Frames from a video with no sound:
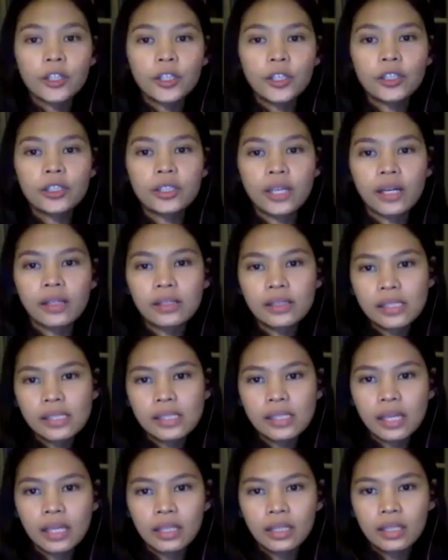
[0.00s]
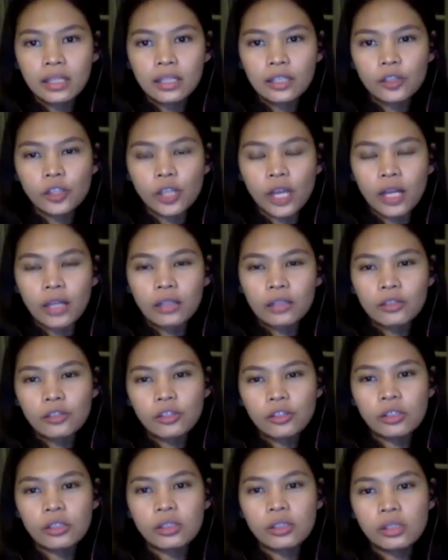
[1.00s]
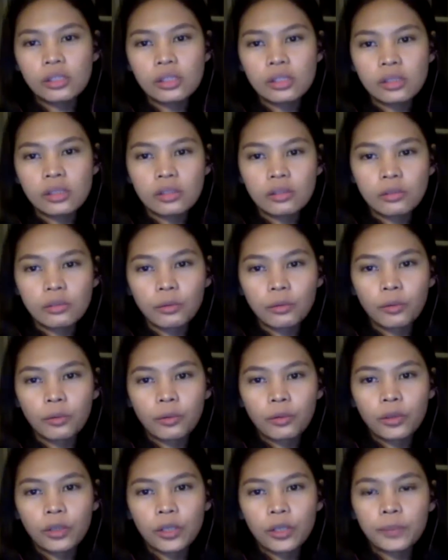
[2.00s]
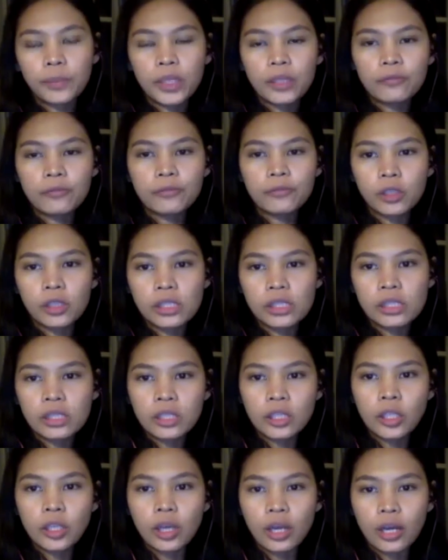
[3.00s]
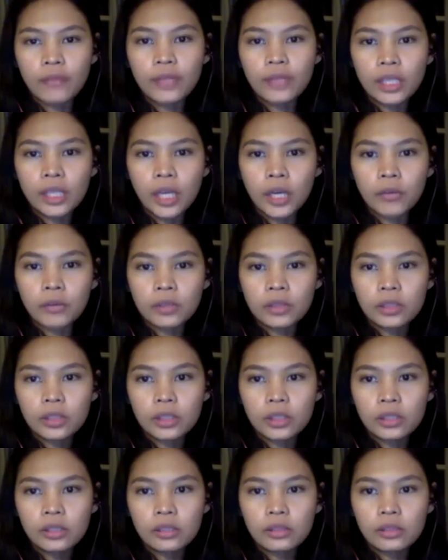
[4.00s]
you tell us any challenges or pitfalls that you have encountered